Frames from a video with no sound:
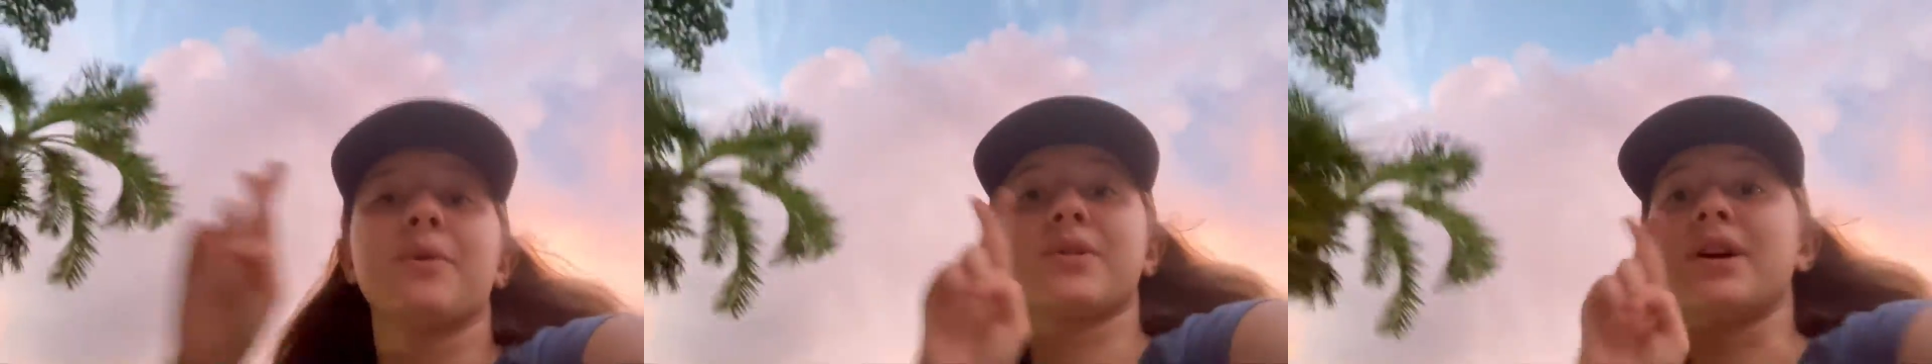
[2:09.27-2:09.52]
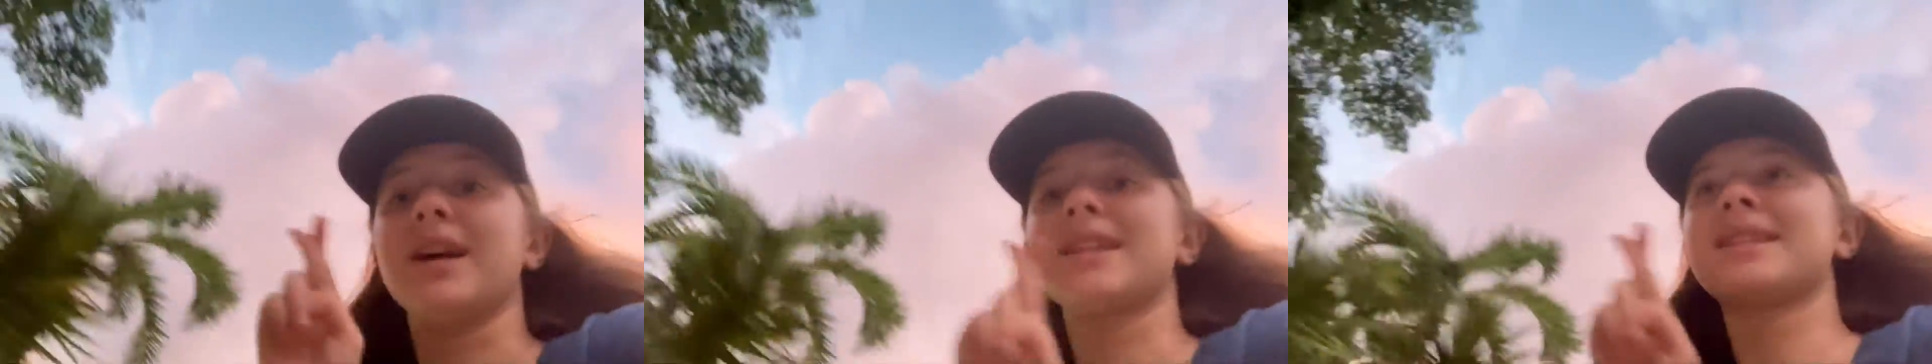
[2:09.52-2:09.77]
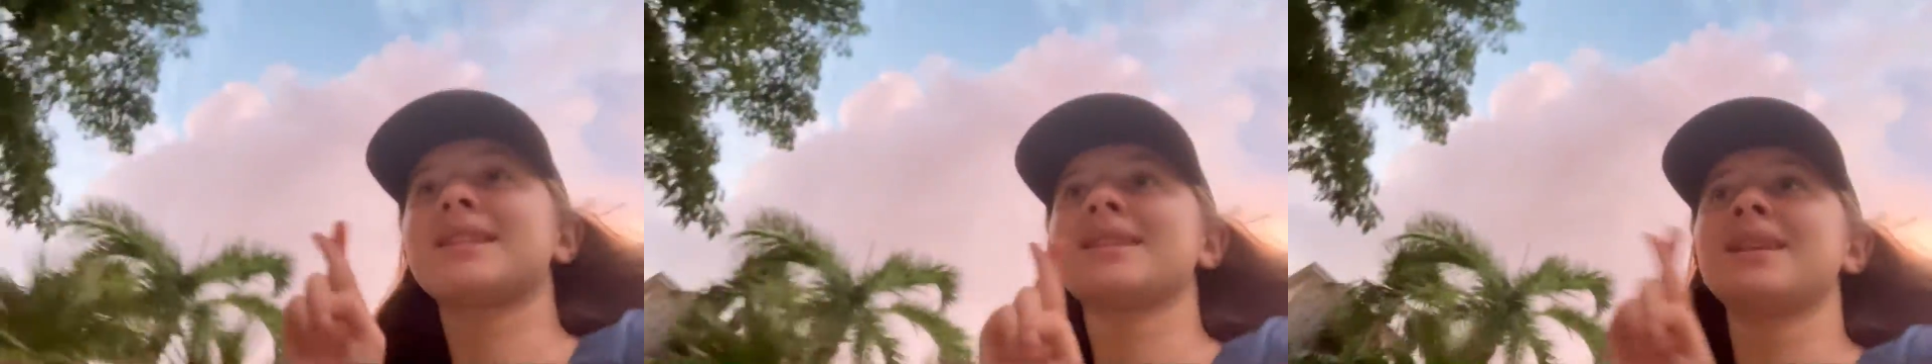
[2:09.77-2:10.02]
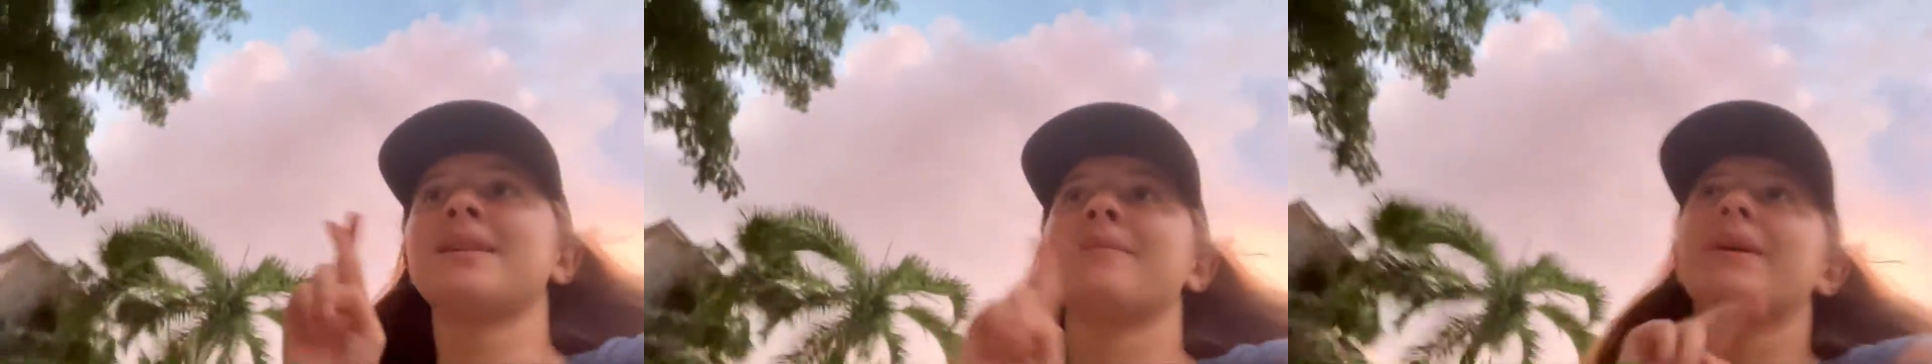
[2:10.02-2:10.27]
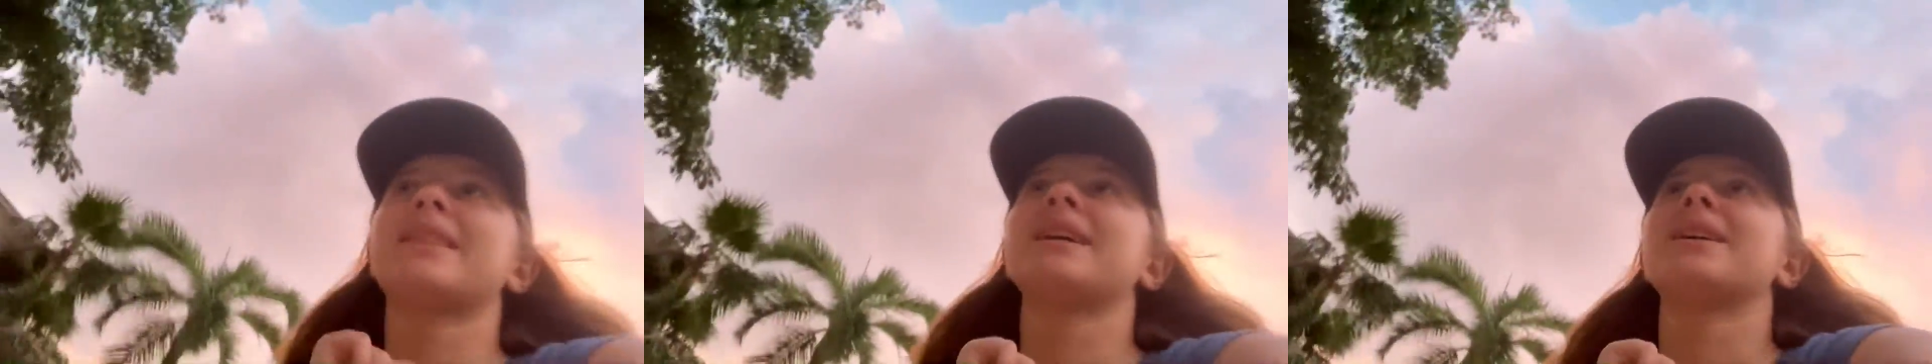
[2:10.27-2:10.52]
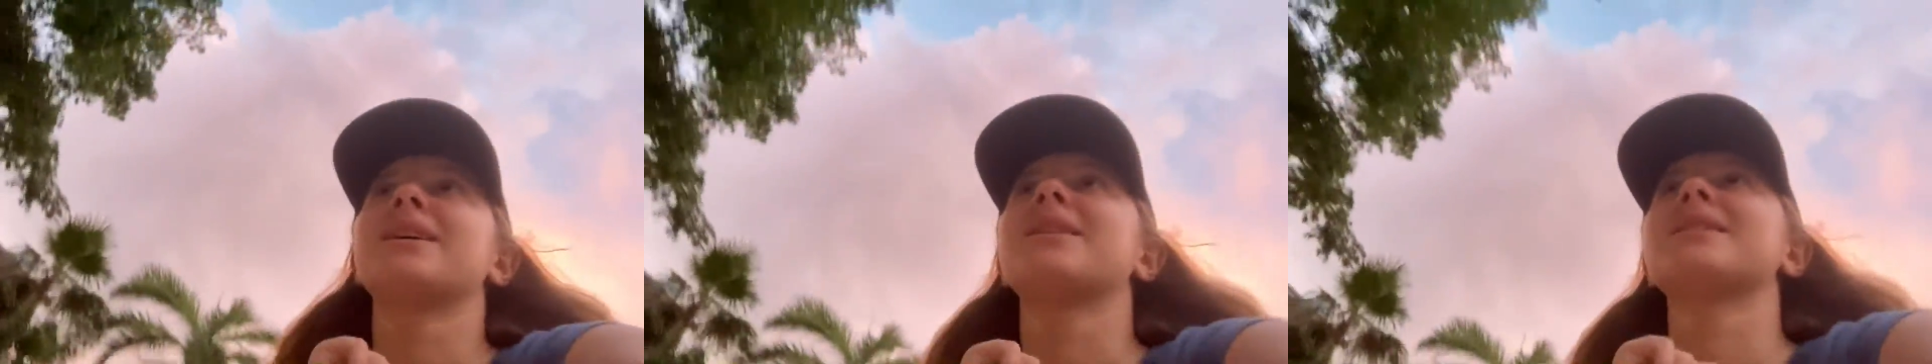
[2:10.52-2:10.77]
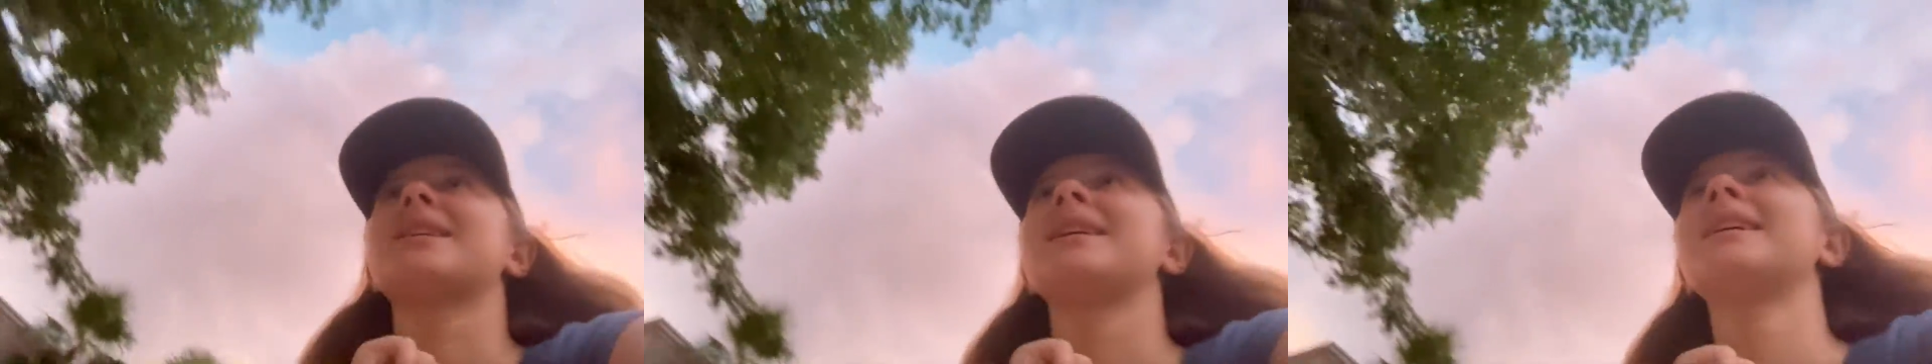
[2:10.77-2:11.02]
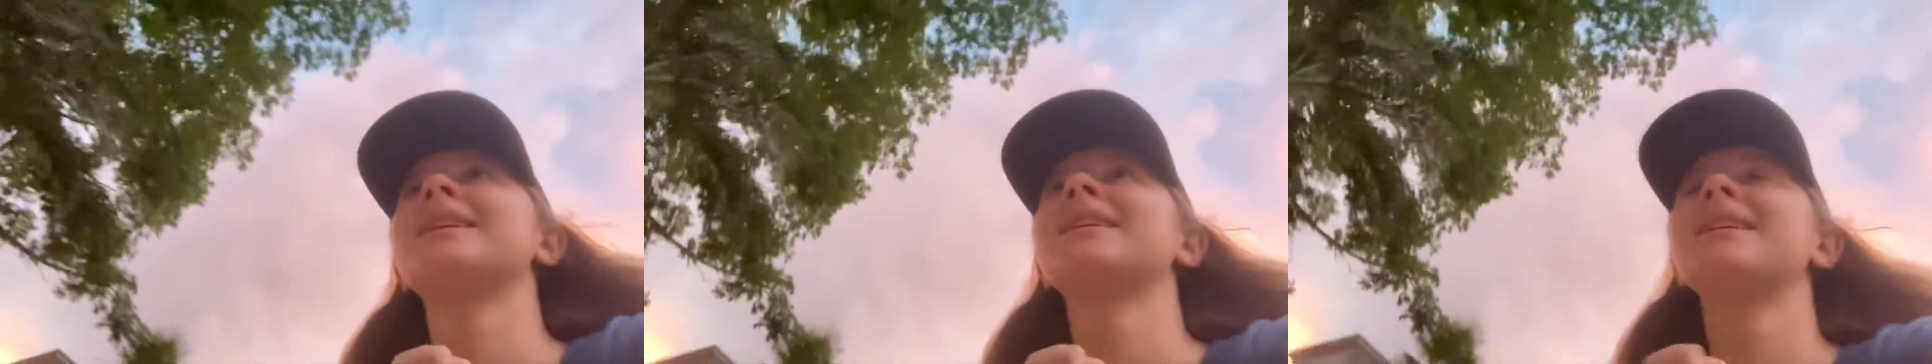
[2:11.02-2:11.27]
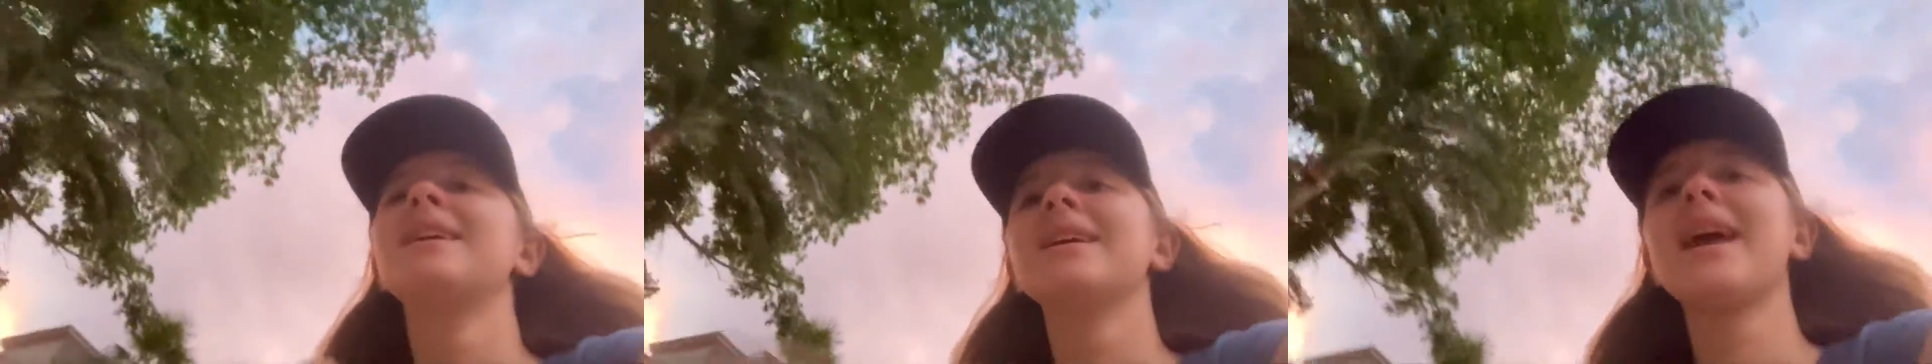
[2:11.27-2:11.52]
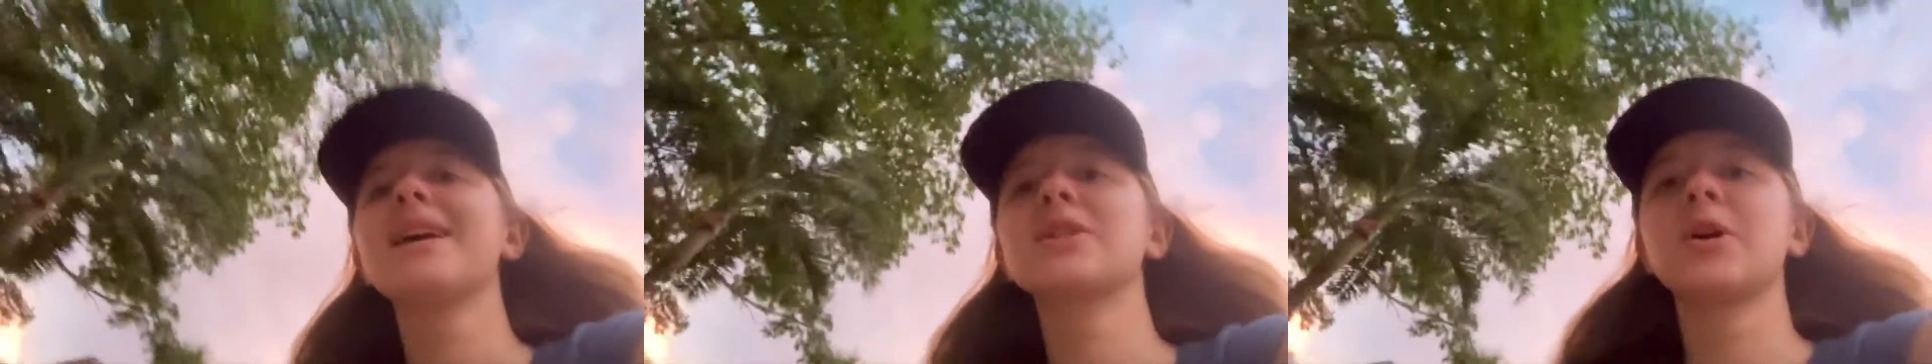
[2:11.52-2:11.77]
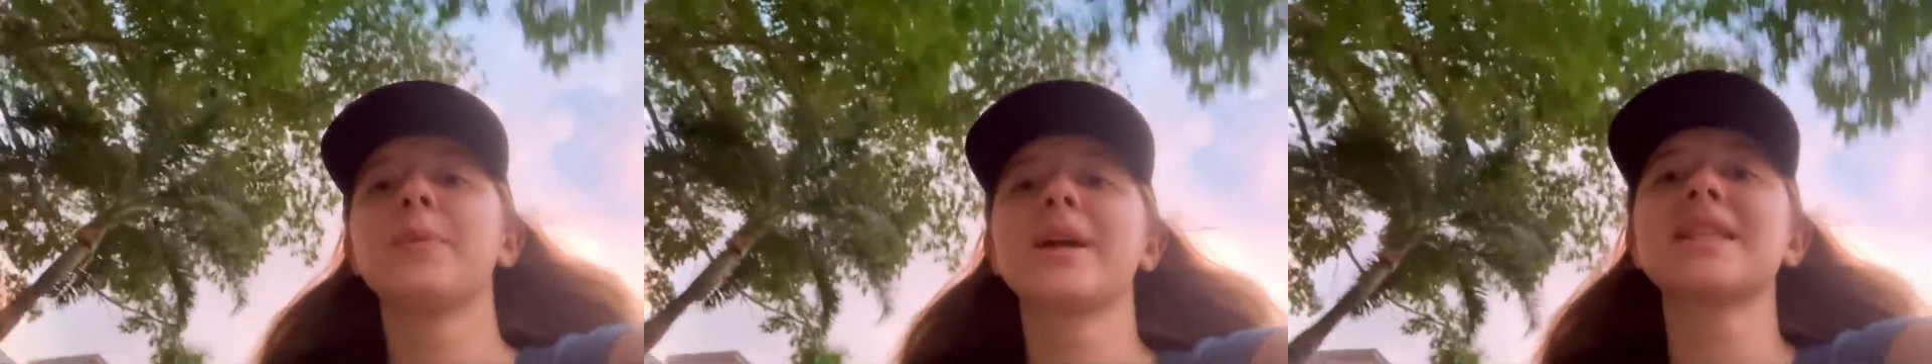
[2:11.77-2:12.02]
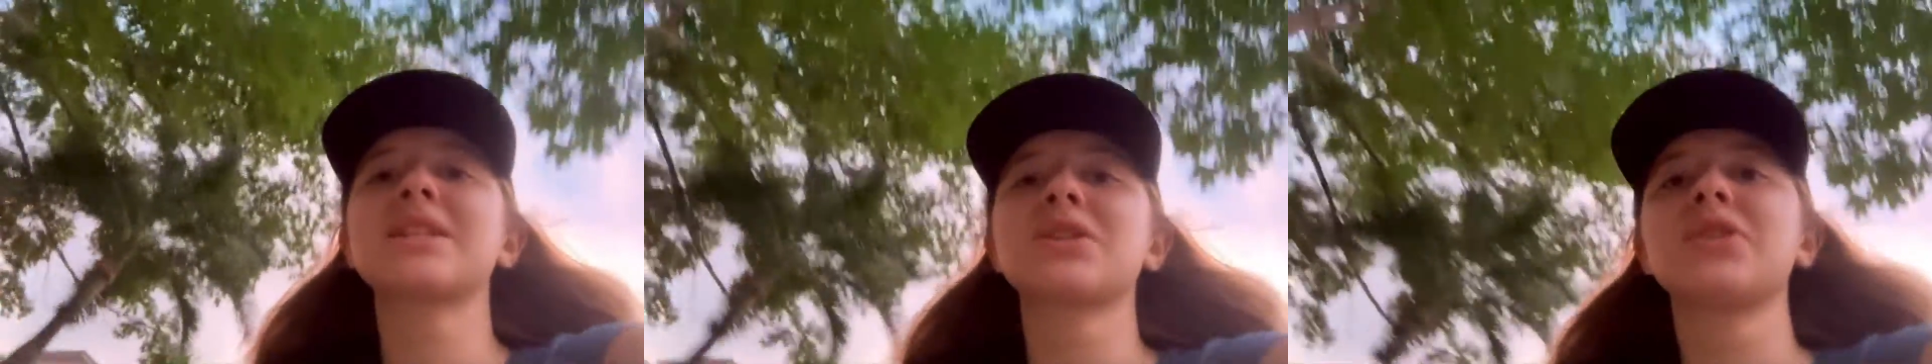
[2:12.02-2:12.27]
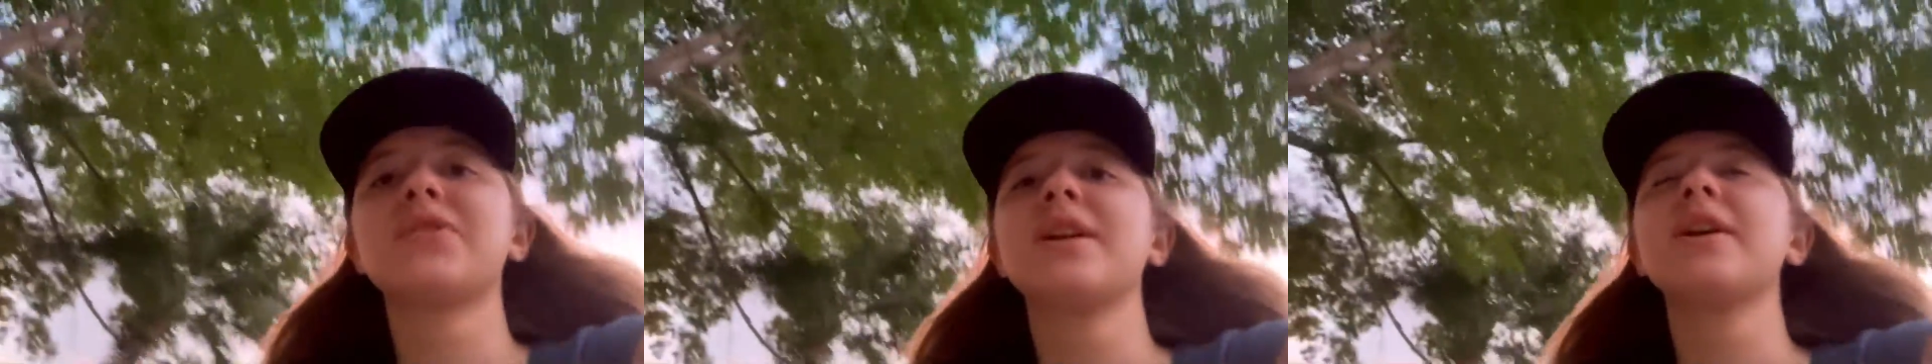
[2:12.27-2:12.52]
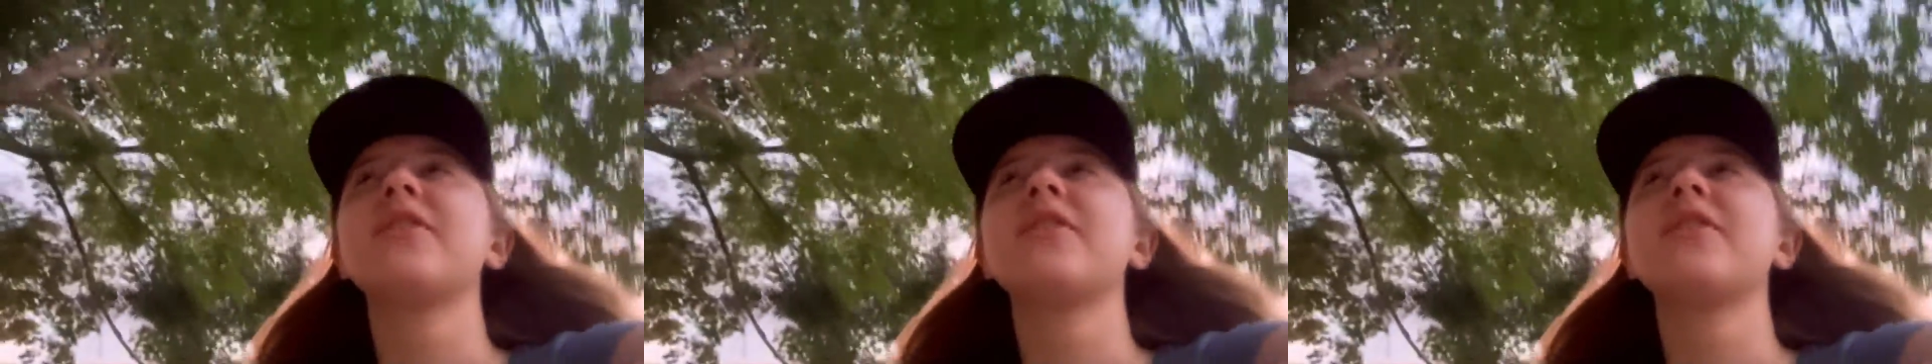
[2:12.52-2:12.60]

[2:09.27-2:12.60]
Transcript: cross my fingers. Yeah, so I hope you guys enjoyed this video.